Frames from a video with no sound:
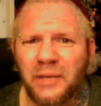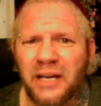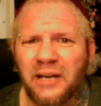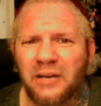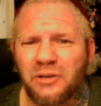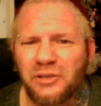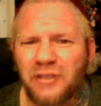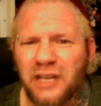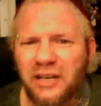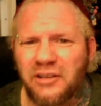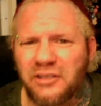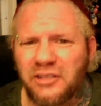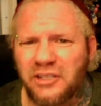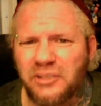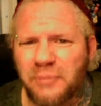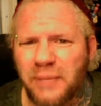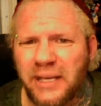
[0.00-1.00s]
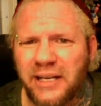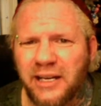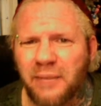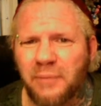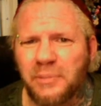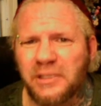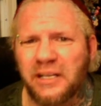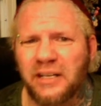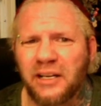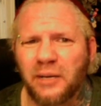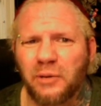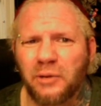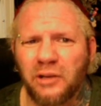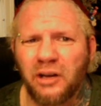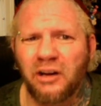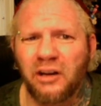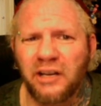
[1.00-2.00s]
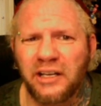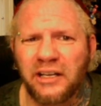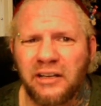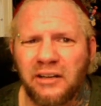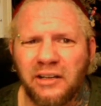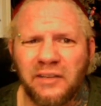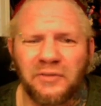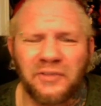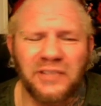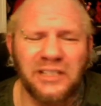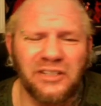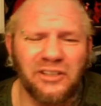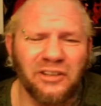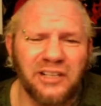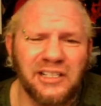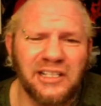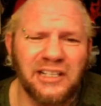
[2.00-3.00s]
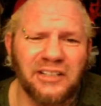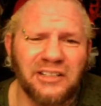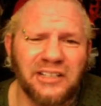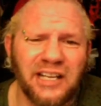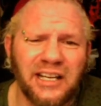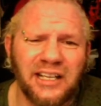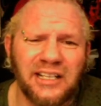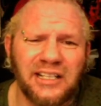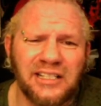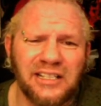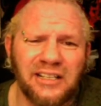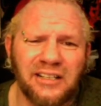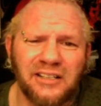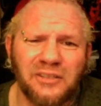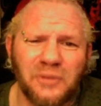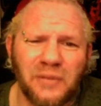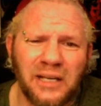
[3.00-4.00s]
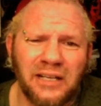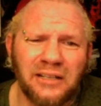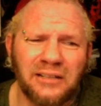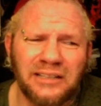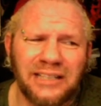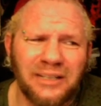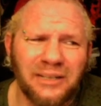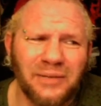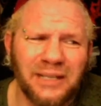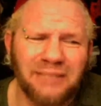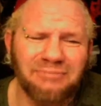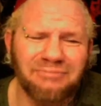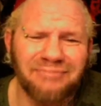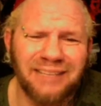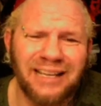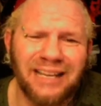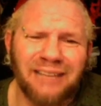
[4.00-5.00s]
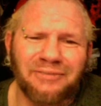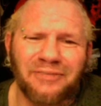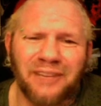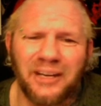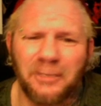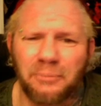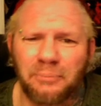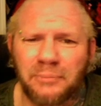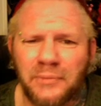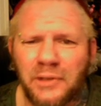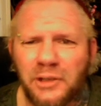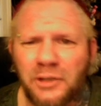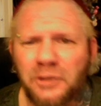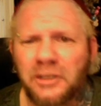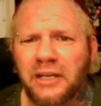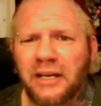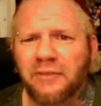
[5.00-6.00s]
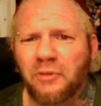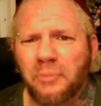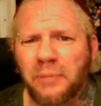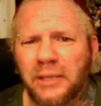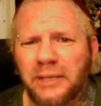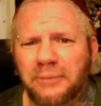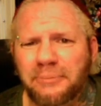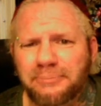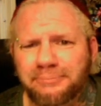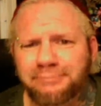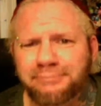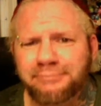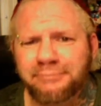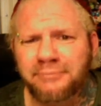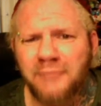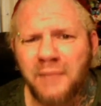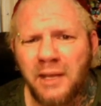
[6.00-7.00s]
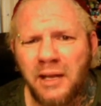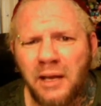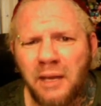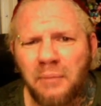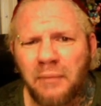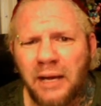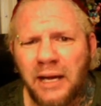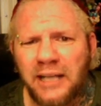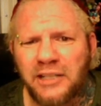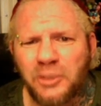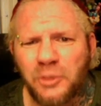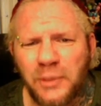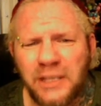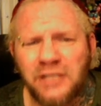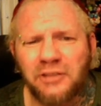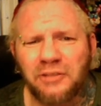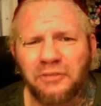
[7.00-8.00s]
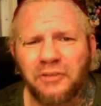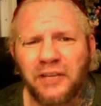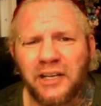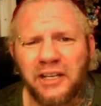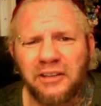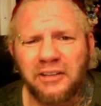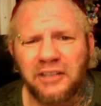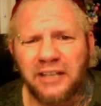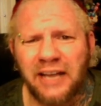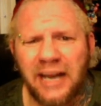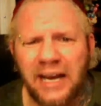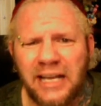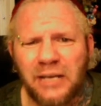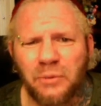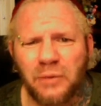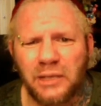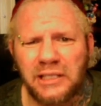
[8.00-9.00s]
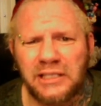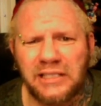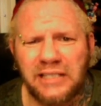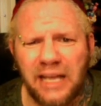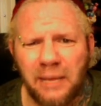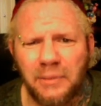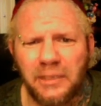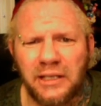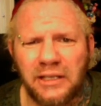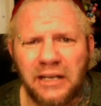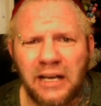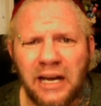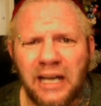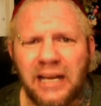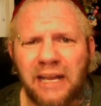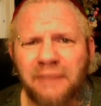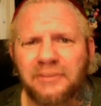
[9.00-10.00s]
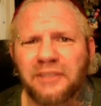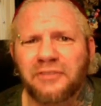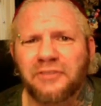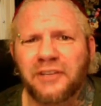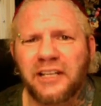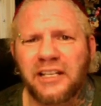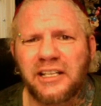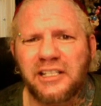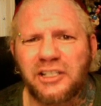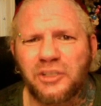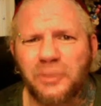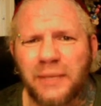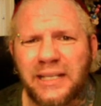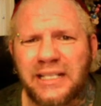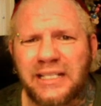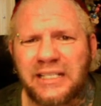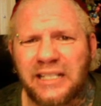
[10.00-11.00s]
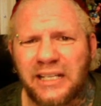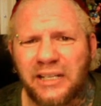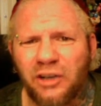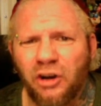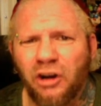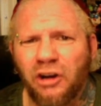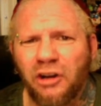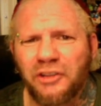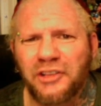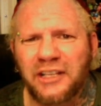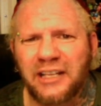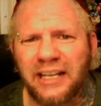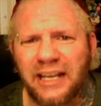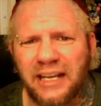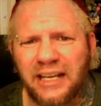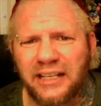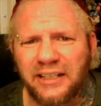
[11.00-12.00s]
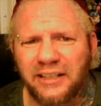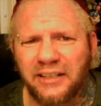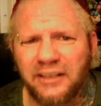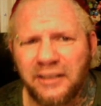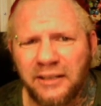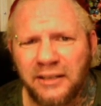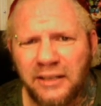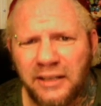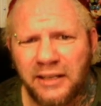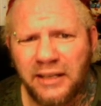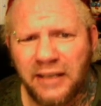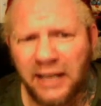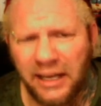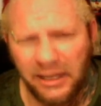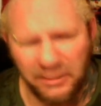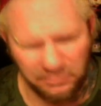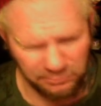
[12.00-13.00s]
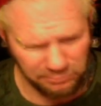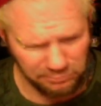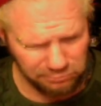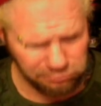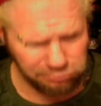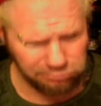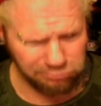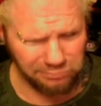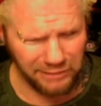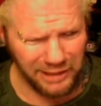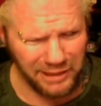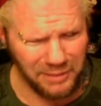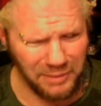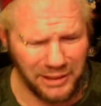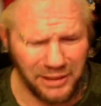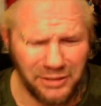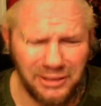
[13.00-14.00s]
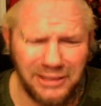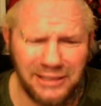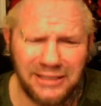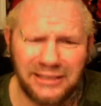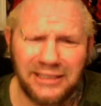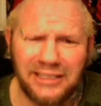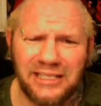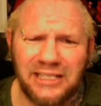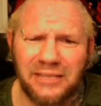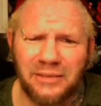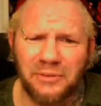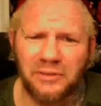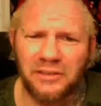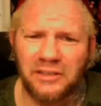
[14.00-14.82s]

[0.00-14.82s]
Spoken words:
mean, I would rather just make it up as I go along, and if these aren't as entertaining as theirs, well, you know what? Fuck them. Who'd they ever beat? My tweets are funnier than anyone's, damn it. I have the funniest tweets in all the land. And anybody who doesn't listen